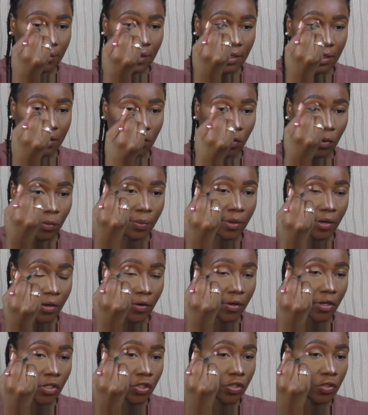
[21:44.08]
It's
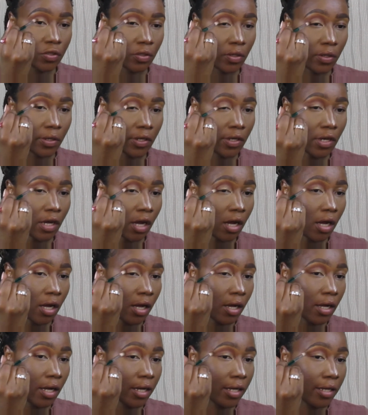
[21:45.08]
Operation
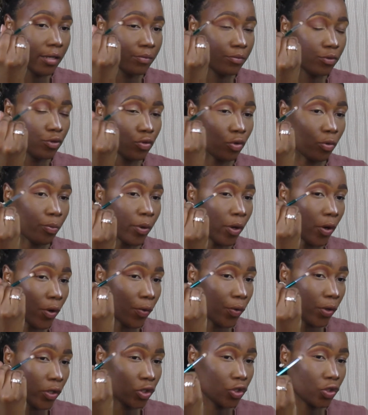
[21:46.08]
Cleanup. It's
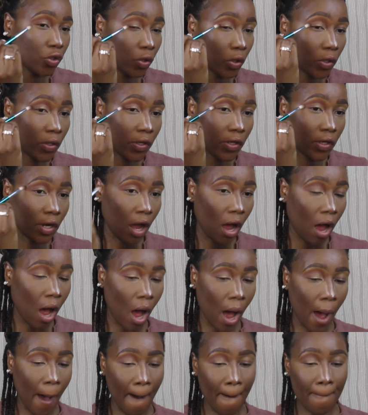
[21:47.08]
Operation
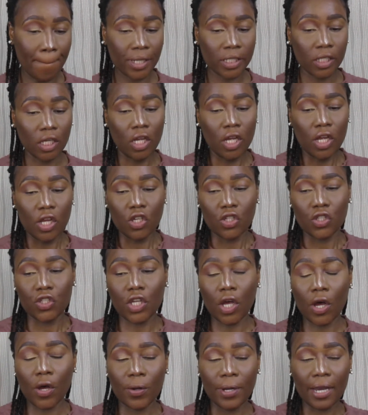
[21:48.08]
Cleanup.
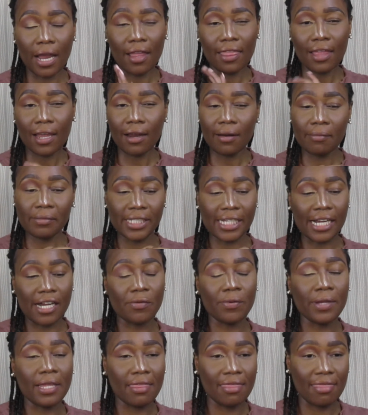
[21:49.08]
So now that I'm
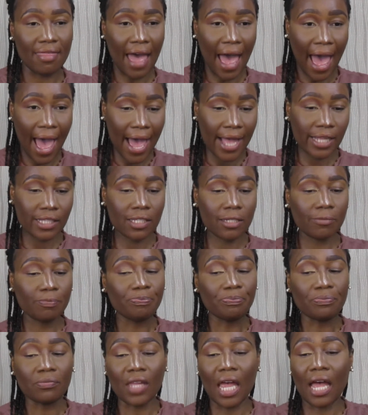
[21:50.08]
done with that,
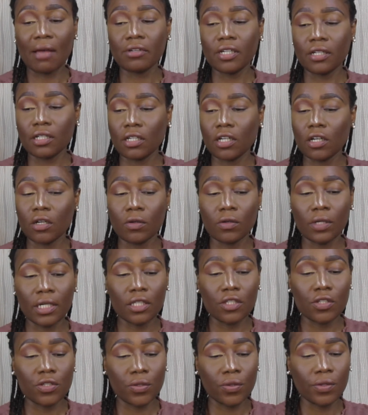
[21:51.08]
I'm going to go
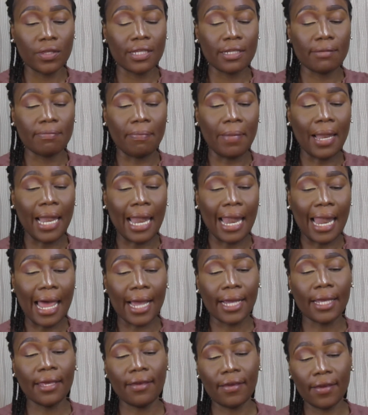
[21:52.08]
into the
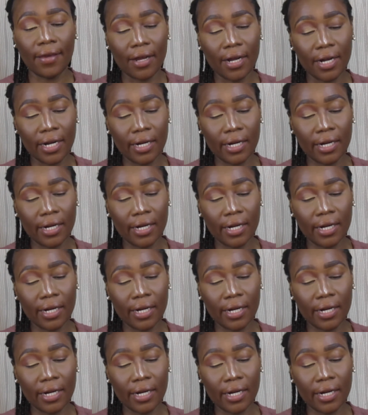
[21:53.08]
black here.